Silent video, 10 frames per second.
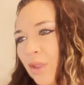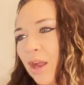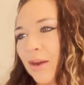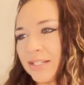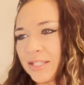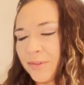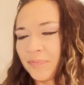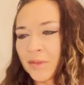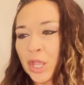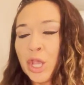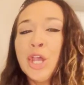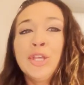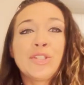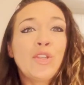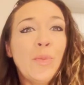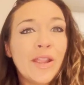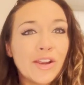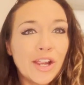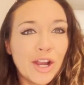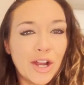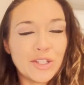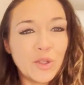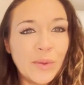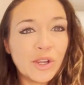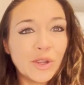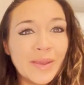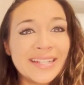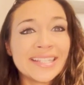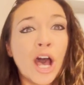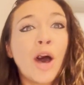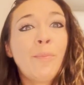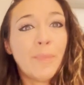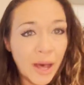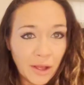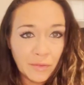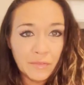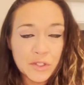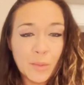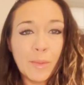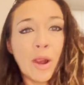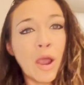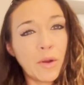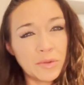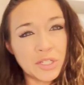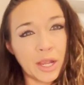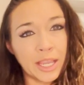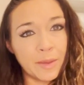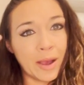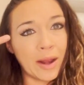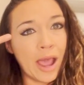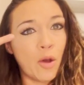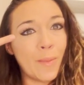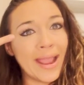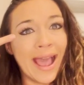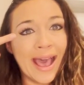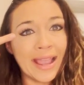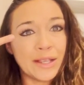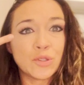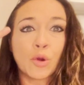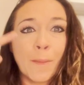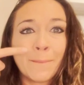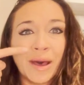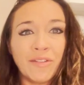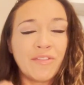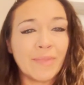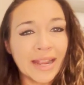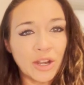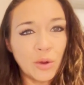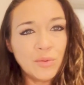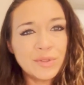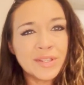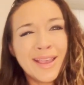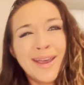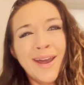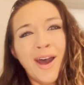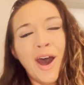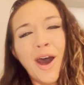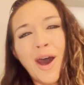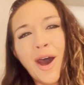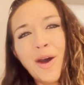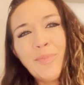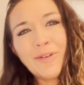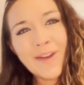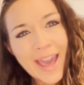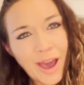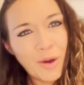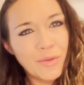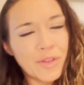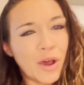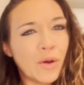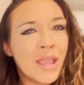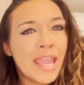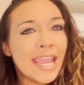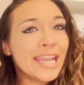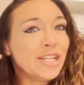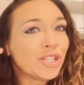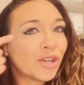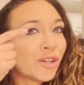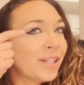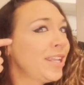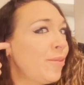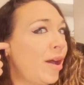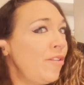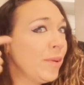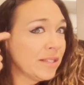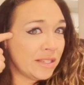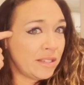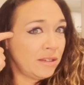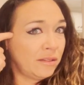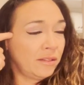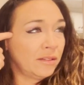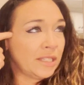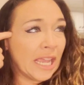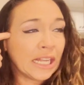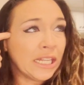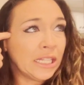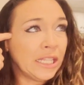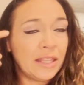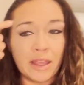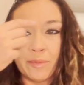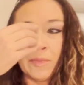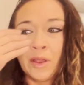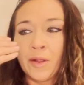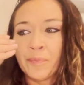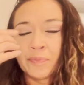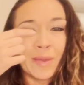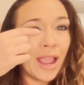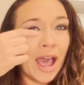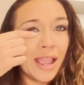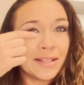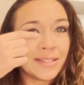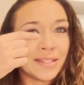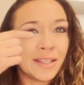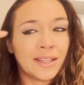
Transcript: All right. Superior. Superior means above. So remember how I was talking about how my eyes are above my nose? Above how, though? internally above because isn't technically the, my eyes